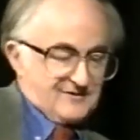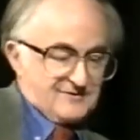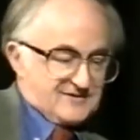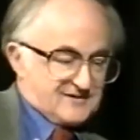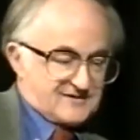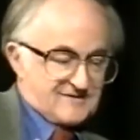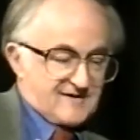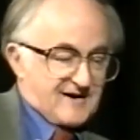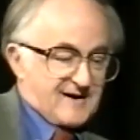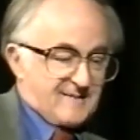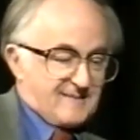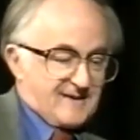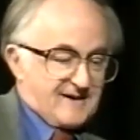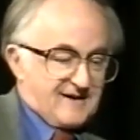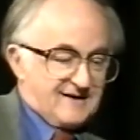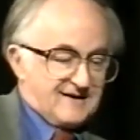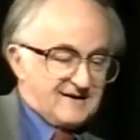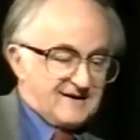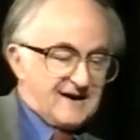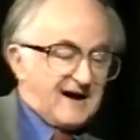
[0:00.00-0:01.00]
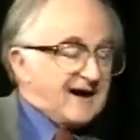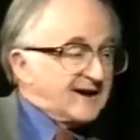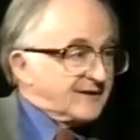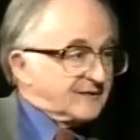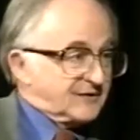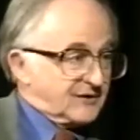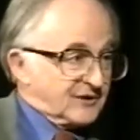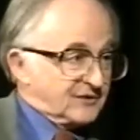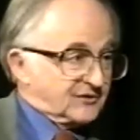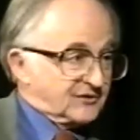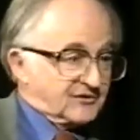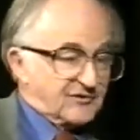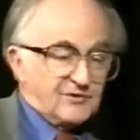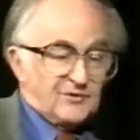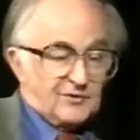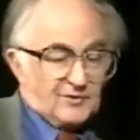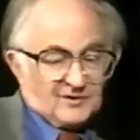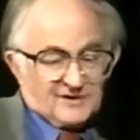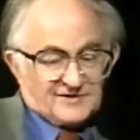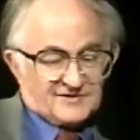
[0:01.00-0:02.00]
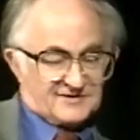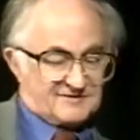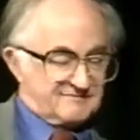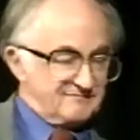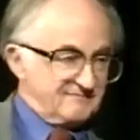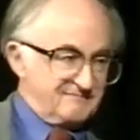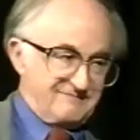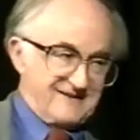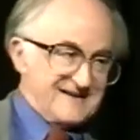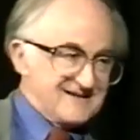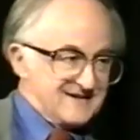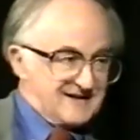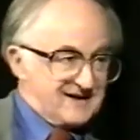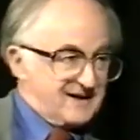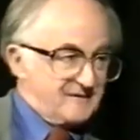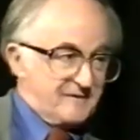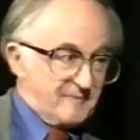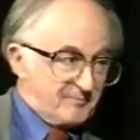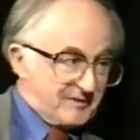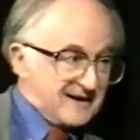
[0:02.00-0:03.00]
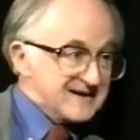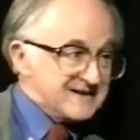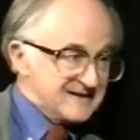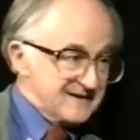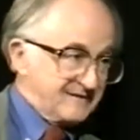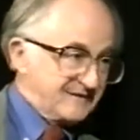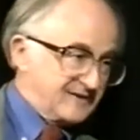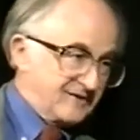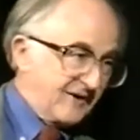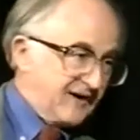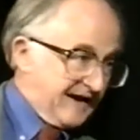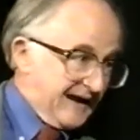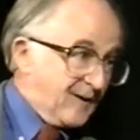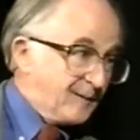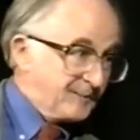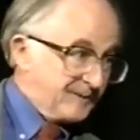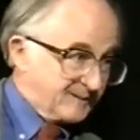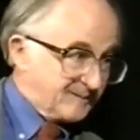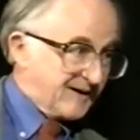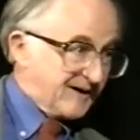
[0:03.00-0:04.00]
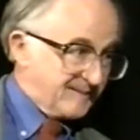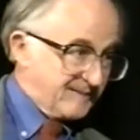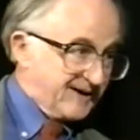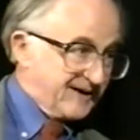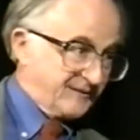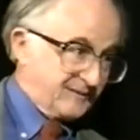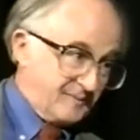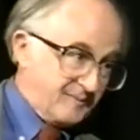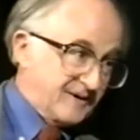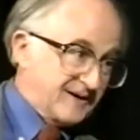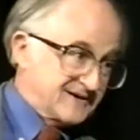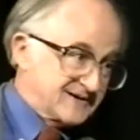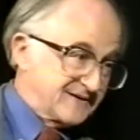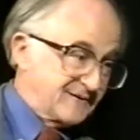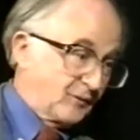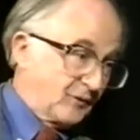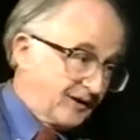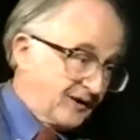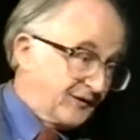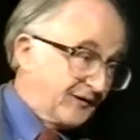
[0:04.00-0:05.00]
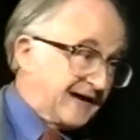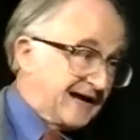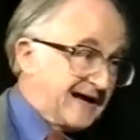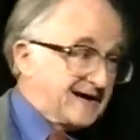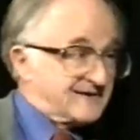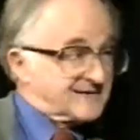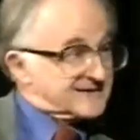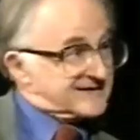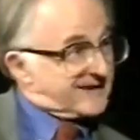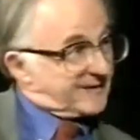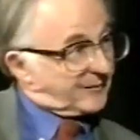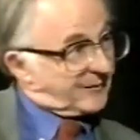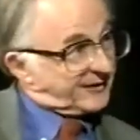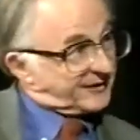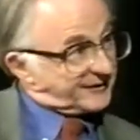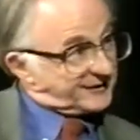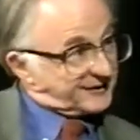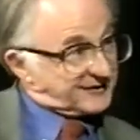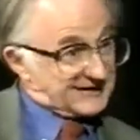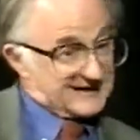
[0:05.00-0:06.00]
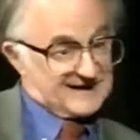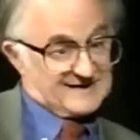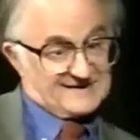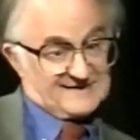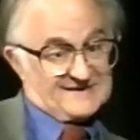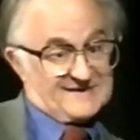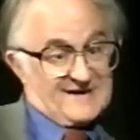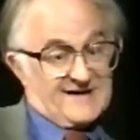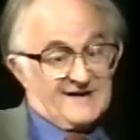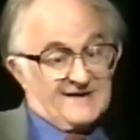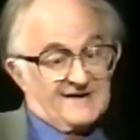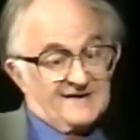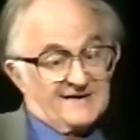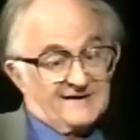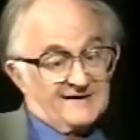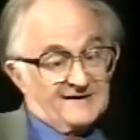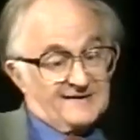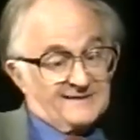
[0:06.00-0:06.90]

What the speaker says: You describe the Isle of Dogs school as basically repressive and not helping by being repressive, what you're allowed to say, what you're not allowed to say.